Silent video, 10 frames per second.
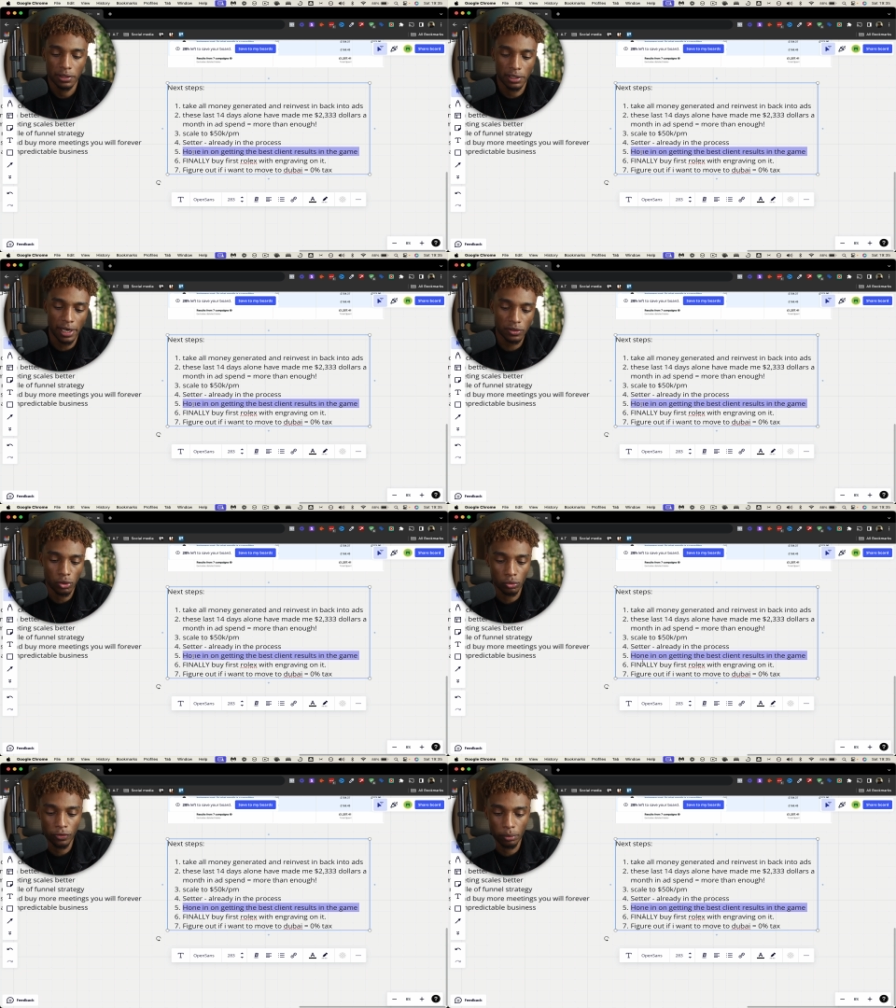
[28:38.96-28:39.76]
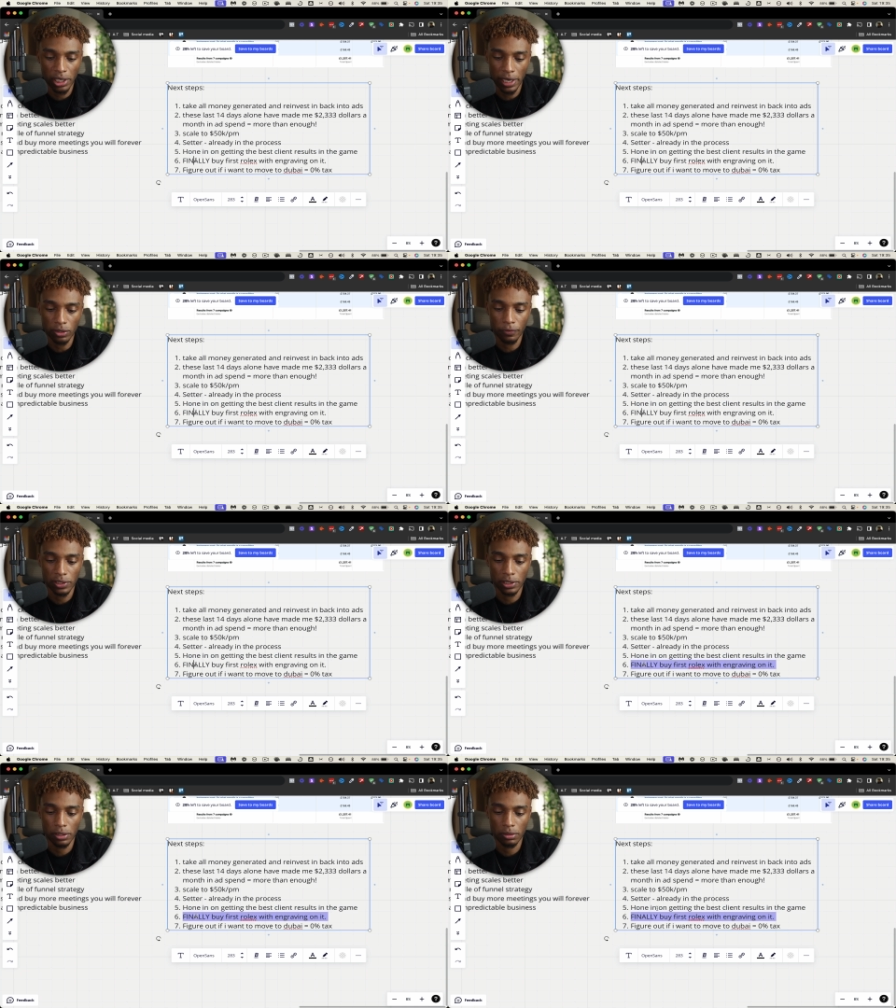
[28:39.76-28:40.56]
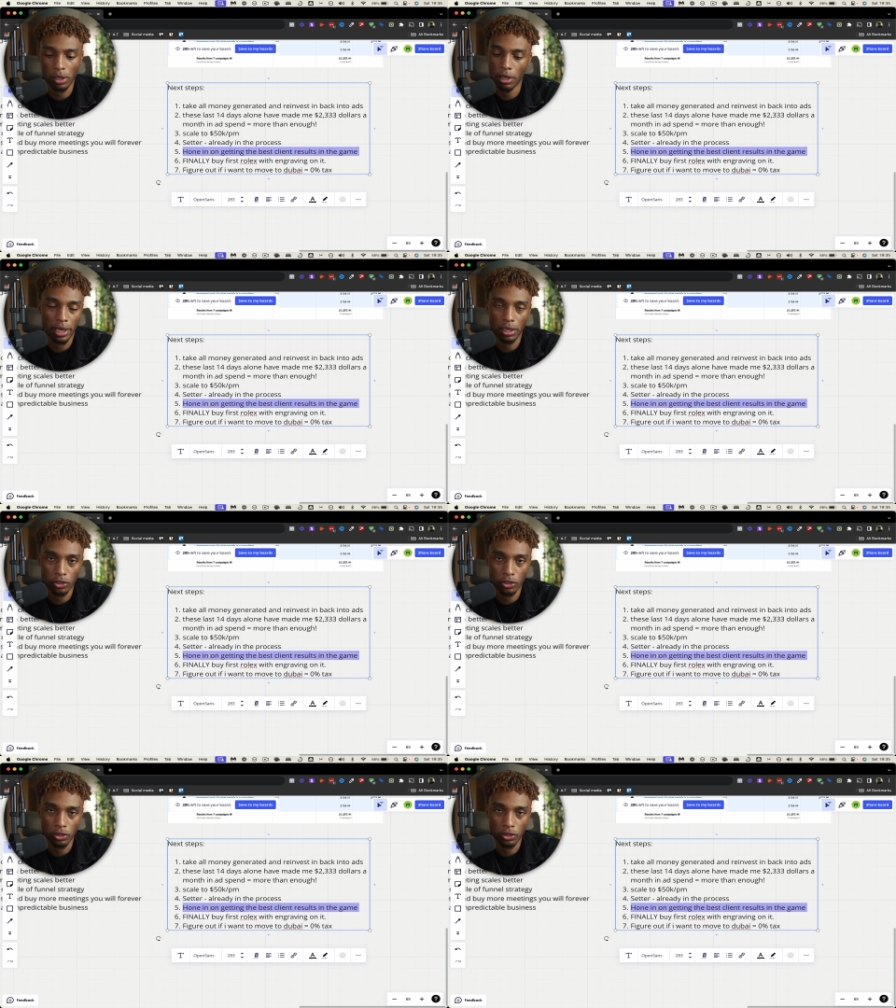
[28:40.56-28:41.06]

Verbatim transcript: The next goal for me is obviously, and again,